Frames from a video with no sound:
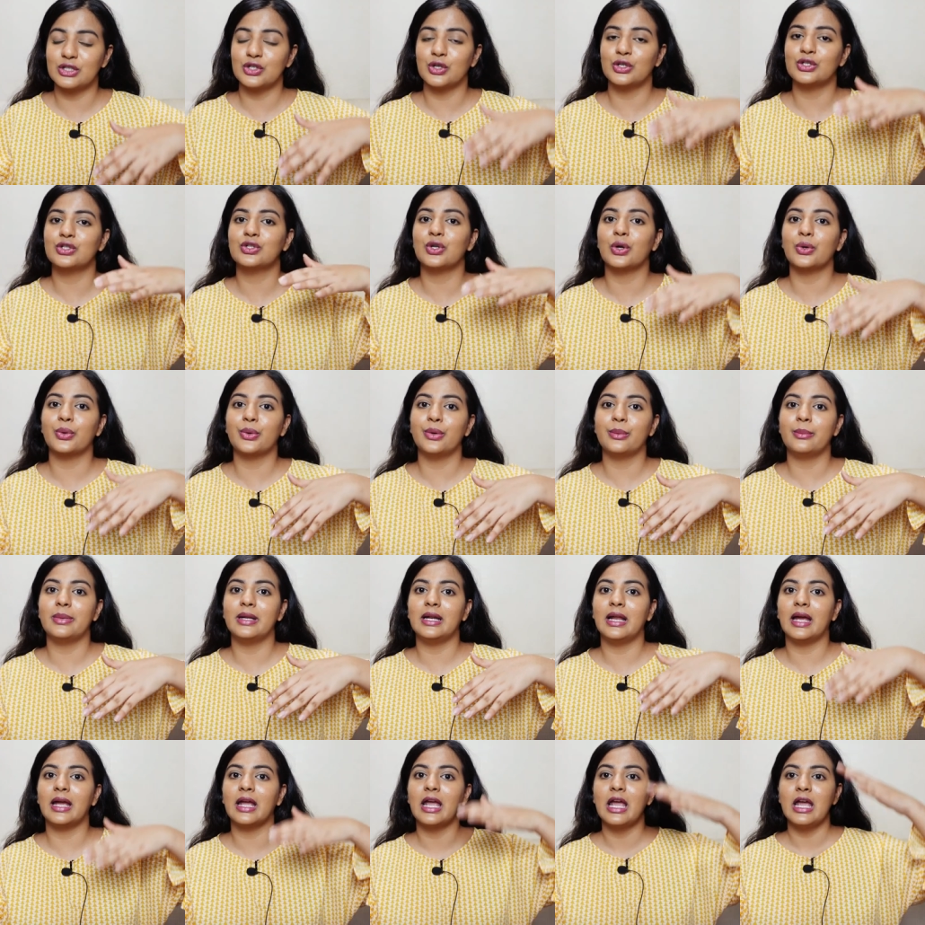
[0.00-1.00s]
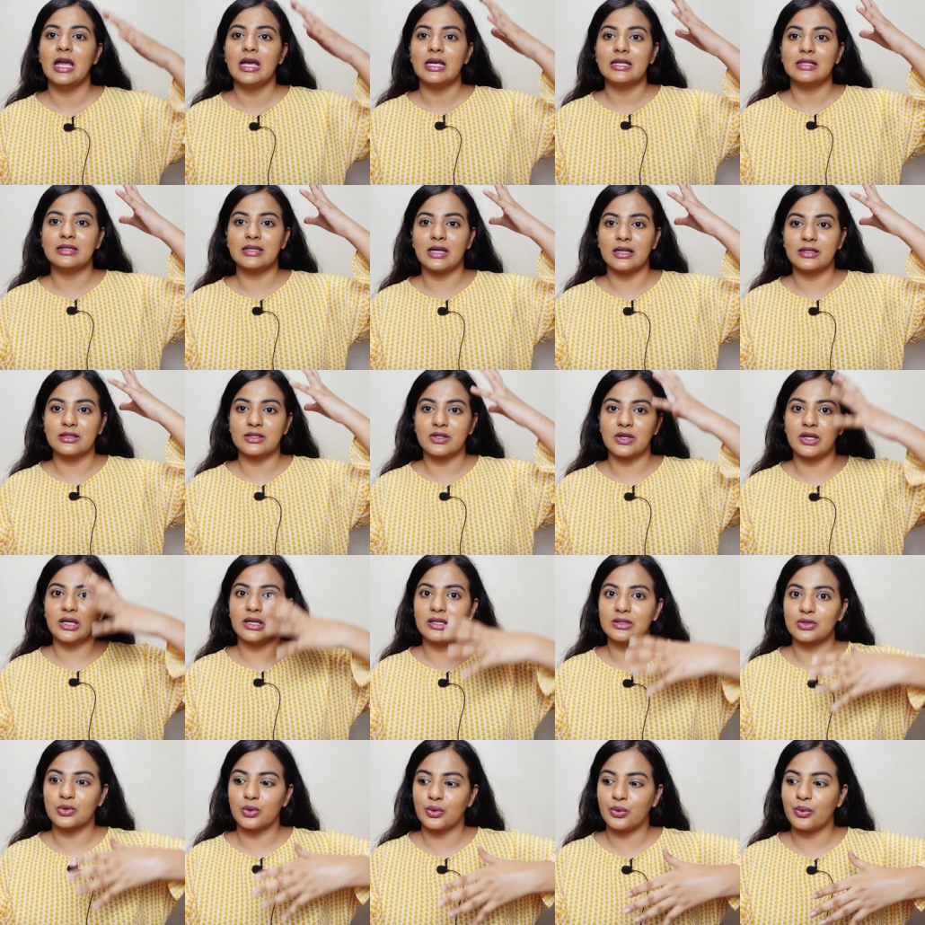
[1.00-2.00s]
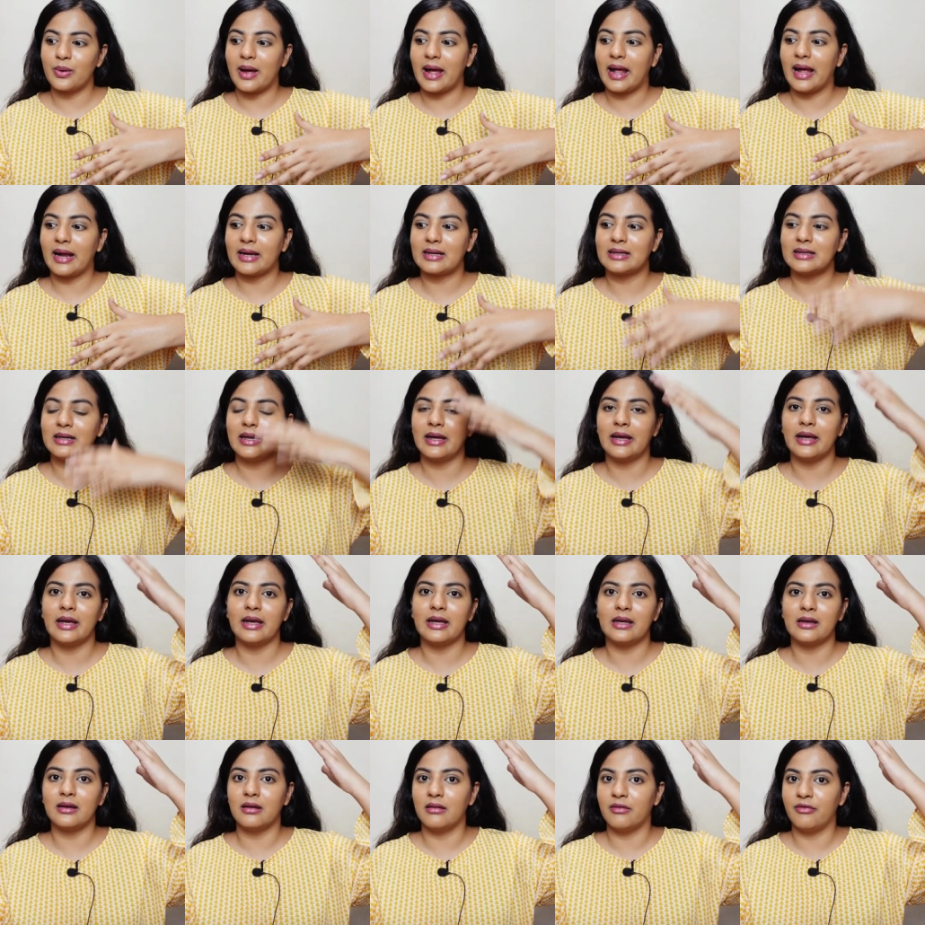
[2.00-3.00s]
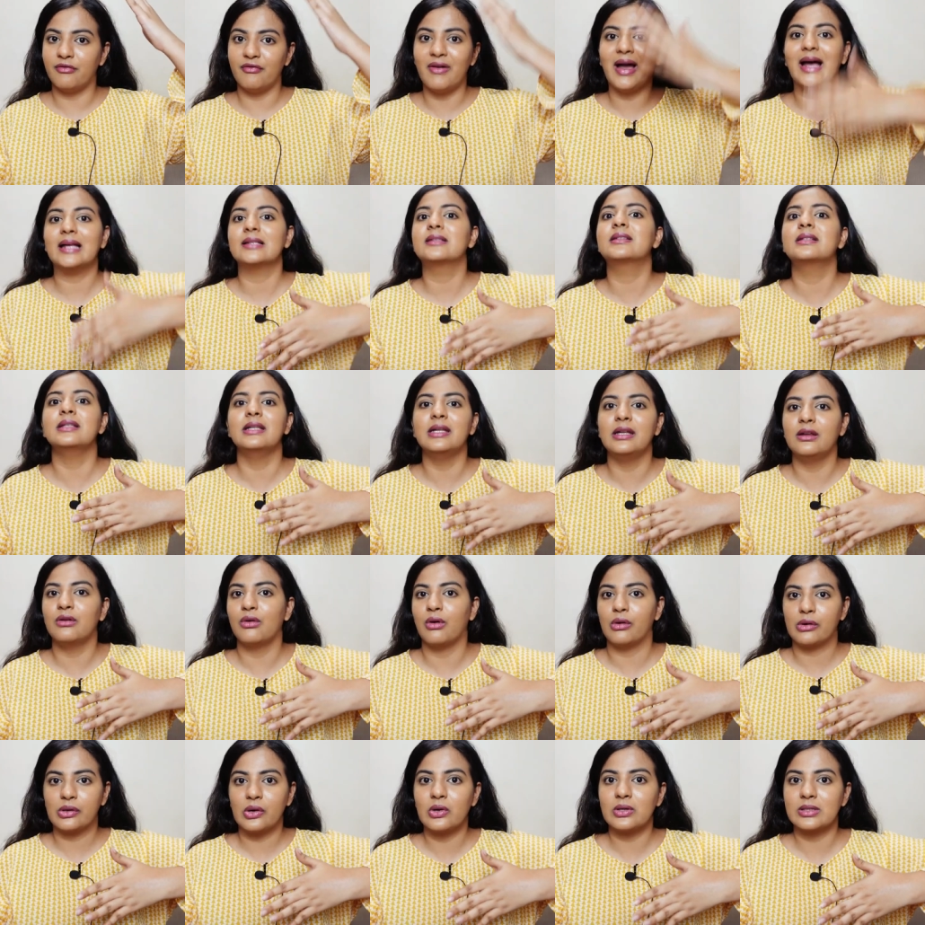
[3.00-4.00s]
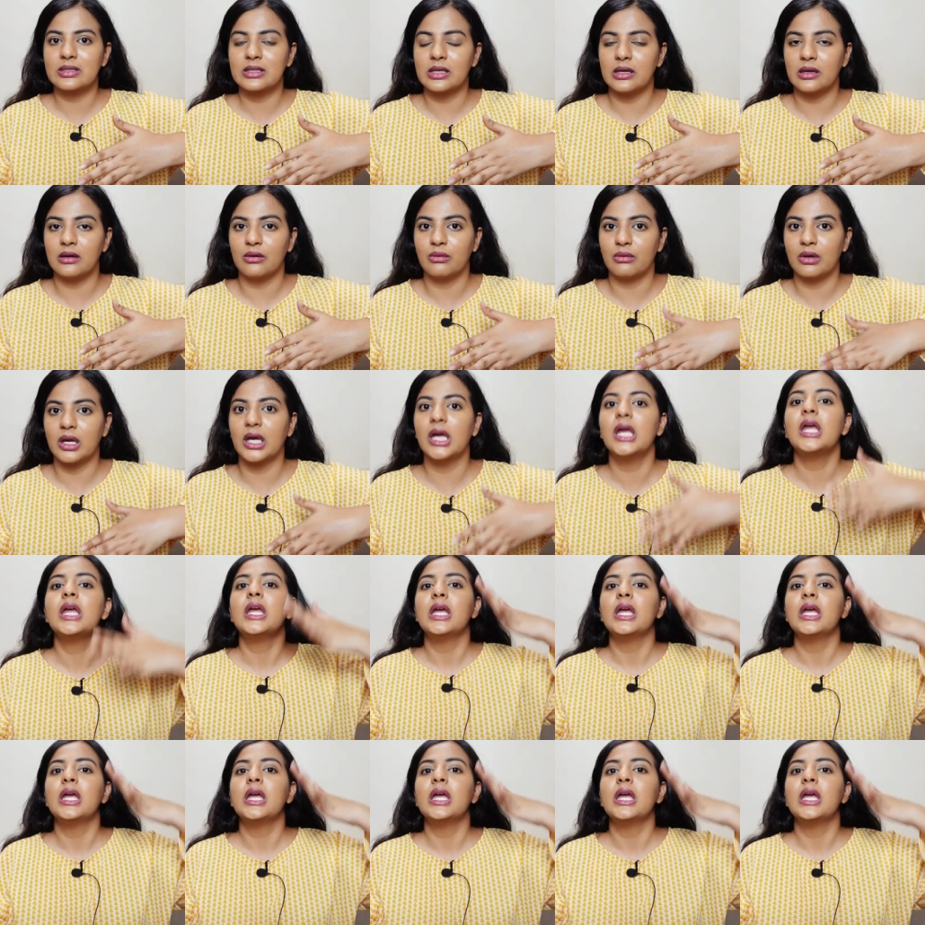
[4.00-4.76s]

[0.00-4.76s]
So it's not going to be like sunscreen is going to act like a Vaseline on your skin, okay?